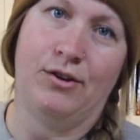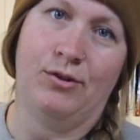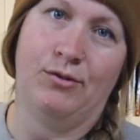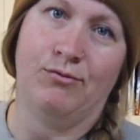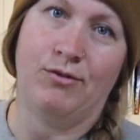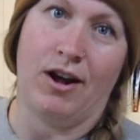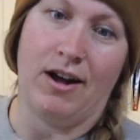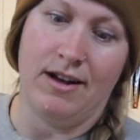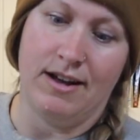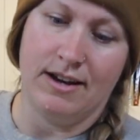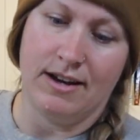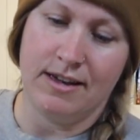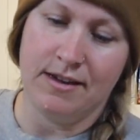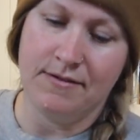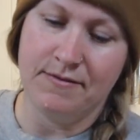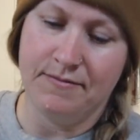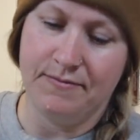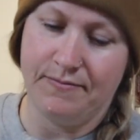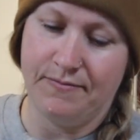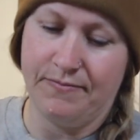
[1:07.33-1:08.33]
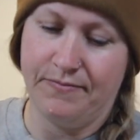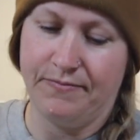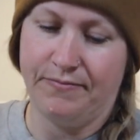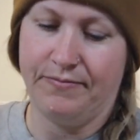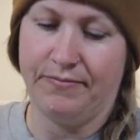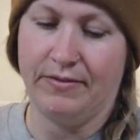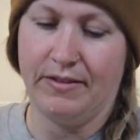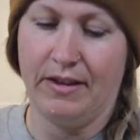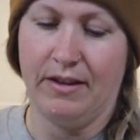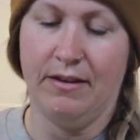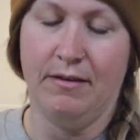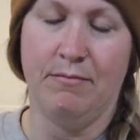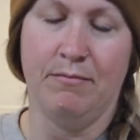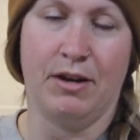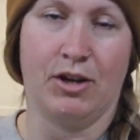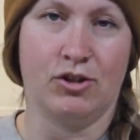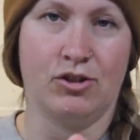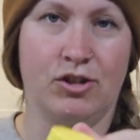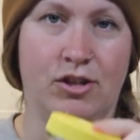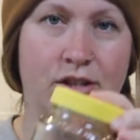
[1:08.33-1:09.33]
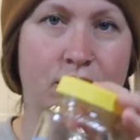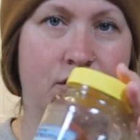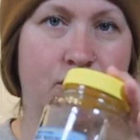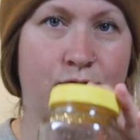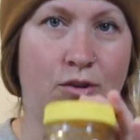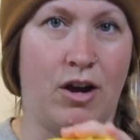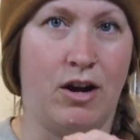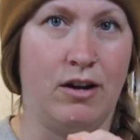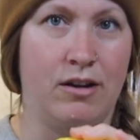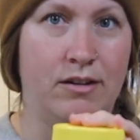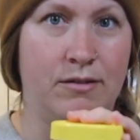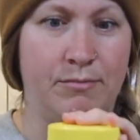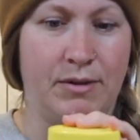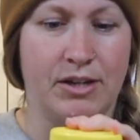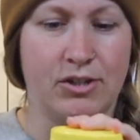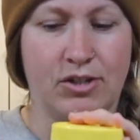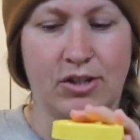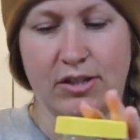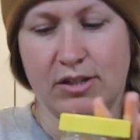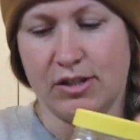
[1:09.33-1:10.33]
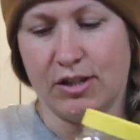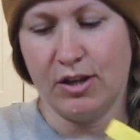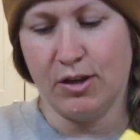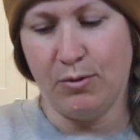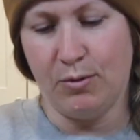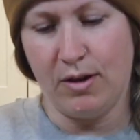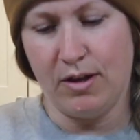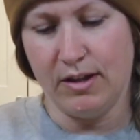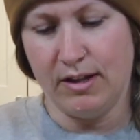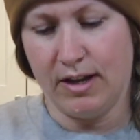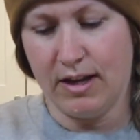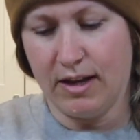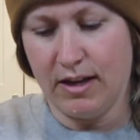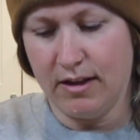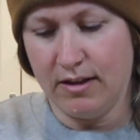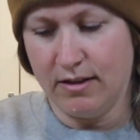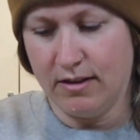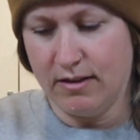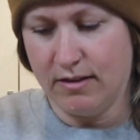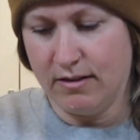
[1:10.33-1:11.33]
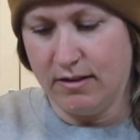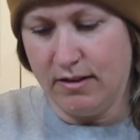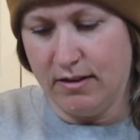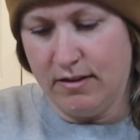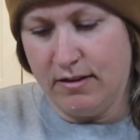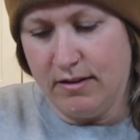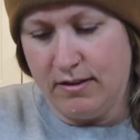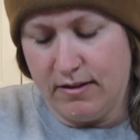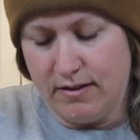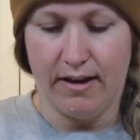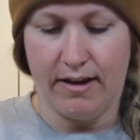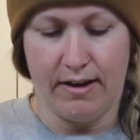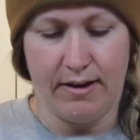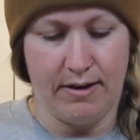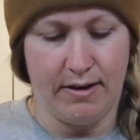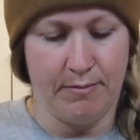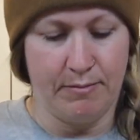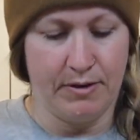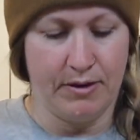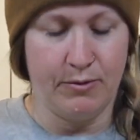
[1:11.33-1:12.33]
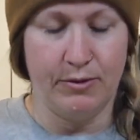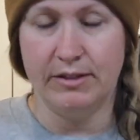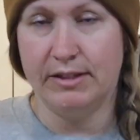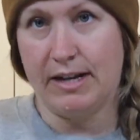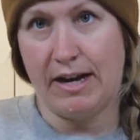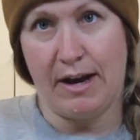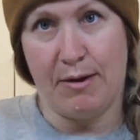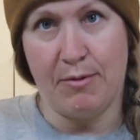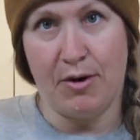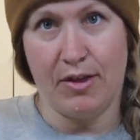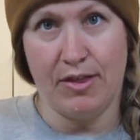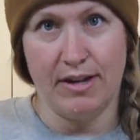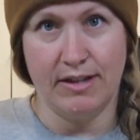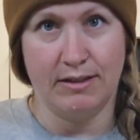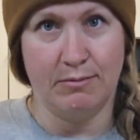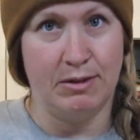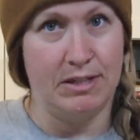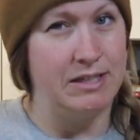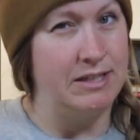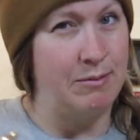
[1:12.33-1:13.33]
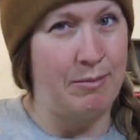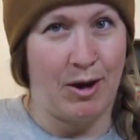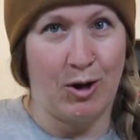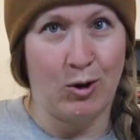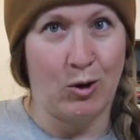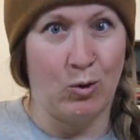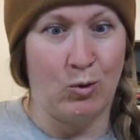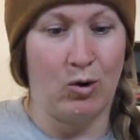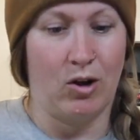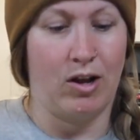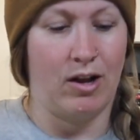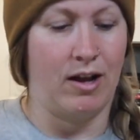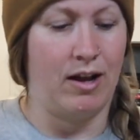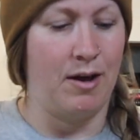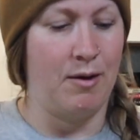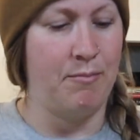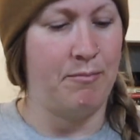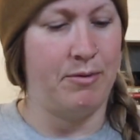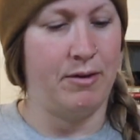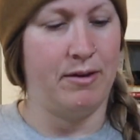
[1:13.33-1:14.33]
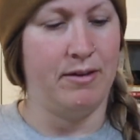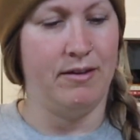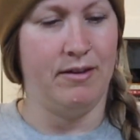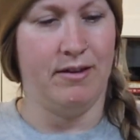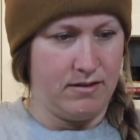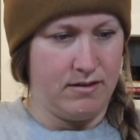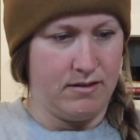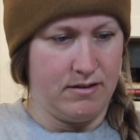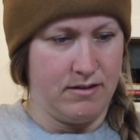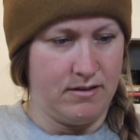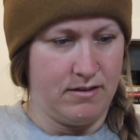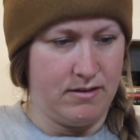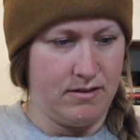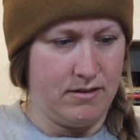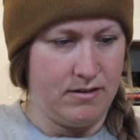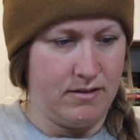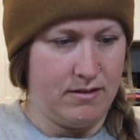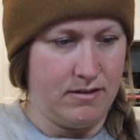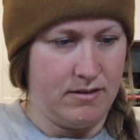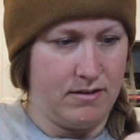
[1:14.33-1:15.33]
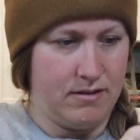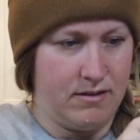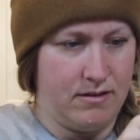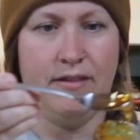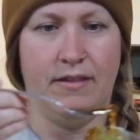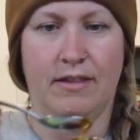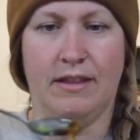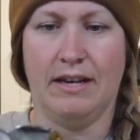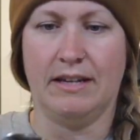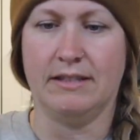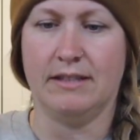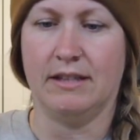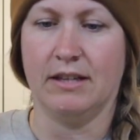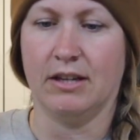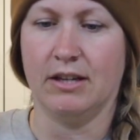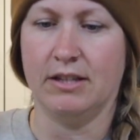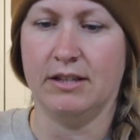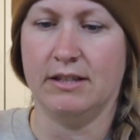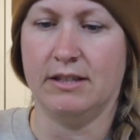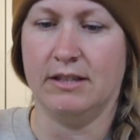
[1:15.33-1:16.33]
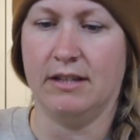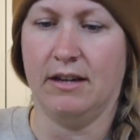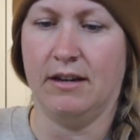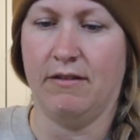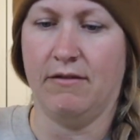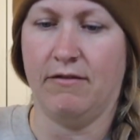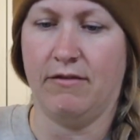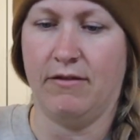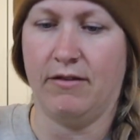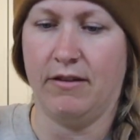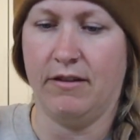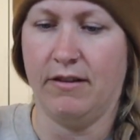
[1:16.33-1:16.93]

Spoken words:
Raw honey. Make sure it's raw, make sure it's good quality. I'm going to eyeball this, but it's about a 1/4 cup. That's the good stuff.